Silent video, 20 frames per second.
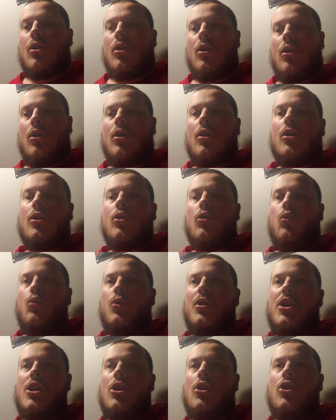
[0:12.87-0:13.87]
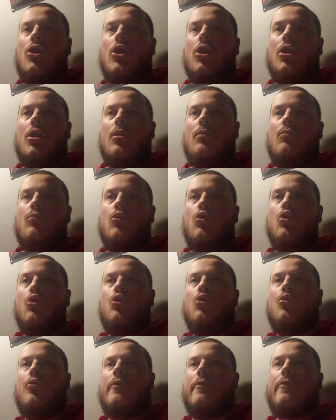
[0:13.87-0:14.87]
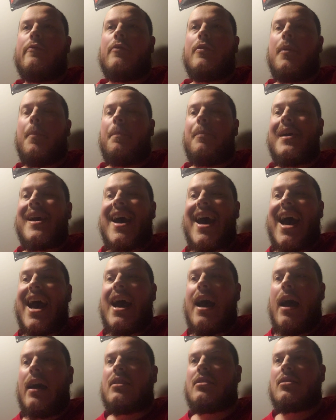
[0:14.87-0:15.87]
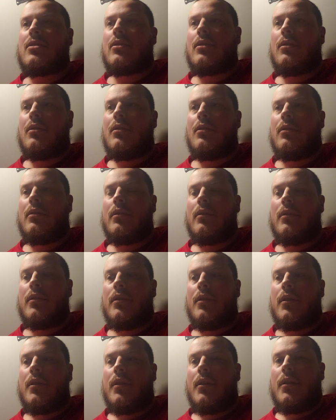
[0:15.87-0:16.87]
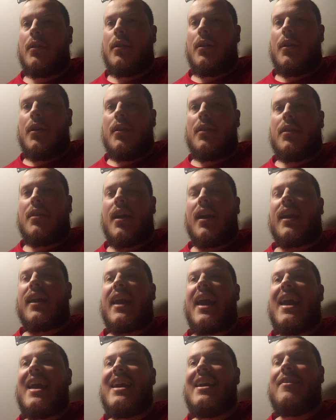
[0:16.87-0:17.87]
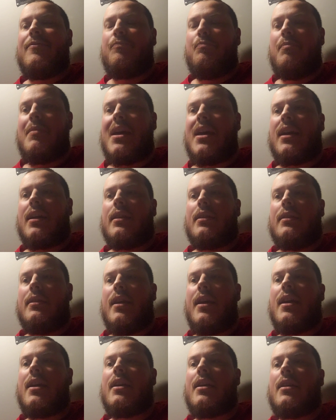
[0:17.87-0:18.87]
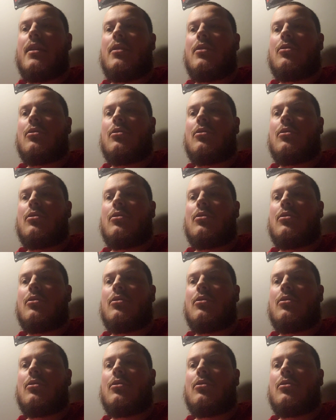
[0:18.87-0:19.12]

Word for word: are we gonna move past the caveman days?